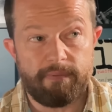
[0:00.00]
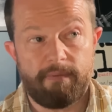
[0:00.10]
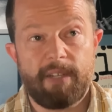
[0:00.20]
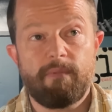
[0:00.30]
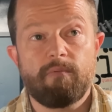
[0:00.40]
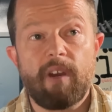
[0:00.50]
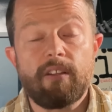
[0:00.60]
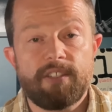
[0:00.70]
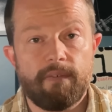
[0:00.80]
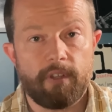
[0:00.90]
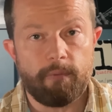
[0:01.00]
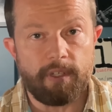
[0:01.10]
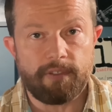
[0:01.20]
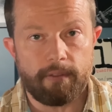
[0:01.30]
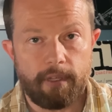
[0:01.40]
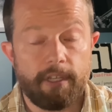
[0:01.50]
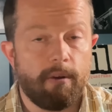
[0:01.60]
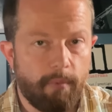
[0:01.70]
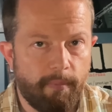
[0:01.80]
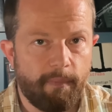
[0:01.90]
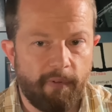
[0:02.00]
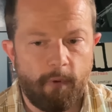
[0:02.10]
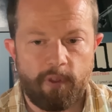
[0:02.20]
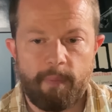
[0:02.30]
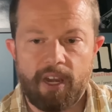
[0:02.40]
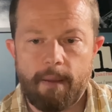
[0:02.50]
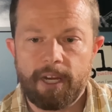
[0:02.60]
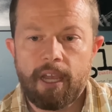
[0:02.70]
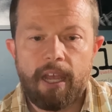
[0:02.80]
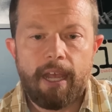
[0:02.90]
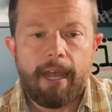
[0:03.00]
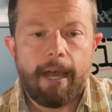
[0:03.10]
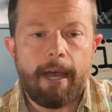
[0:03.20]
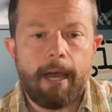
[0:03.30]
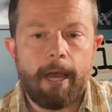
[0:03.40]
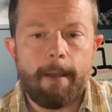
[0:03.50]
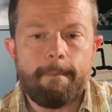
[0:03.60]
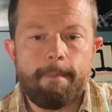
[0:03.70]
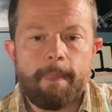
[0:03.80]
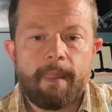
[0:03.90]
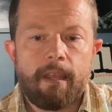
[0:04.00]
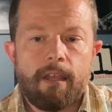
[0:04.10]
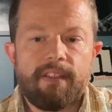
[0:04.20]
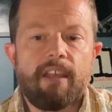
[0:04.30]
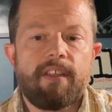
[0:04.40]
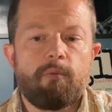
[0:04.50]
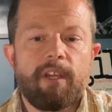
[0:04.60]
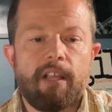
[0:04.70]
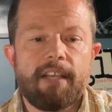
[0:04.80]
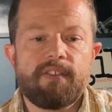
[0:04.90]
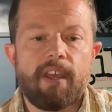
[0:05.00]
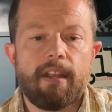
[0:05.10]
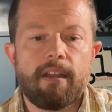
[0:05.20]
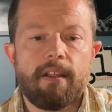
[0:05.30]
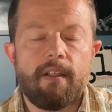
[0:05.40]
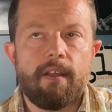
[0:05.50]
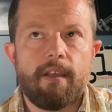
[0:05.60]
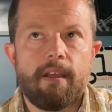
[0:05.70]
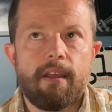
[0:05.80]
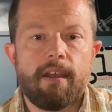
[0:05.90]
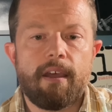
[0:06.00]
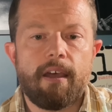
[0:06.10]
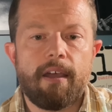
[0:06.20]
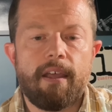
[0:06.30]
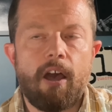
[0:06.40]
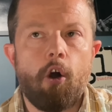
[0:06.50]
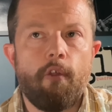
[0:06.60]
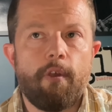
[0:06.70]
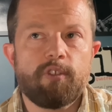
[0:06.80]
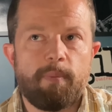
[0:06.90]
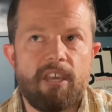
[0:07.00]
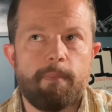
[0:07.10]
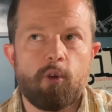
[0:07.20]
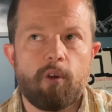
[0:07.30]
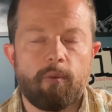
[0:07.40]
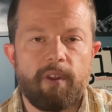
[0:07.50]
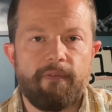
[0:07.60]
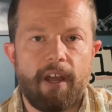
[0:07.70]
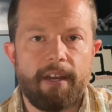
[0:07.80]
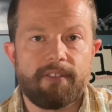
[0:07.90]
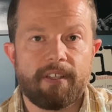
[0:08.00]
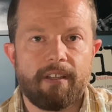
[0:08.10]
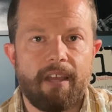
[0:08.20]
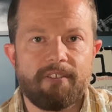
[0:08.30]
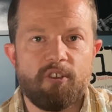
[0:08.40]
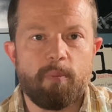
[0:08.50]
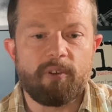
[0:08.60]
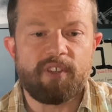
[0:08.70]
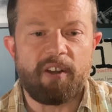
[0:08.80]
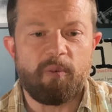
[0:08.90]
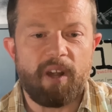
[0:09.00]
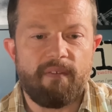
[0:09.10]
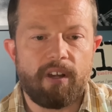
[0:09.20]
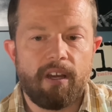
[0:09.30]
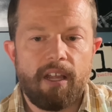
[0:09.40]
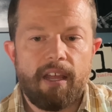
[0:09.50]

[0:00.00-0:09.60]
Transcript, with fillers: like relatively recently, you know, but before the pandemic, um, they, they realized that all those people who are refinancing at like 2% or whatever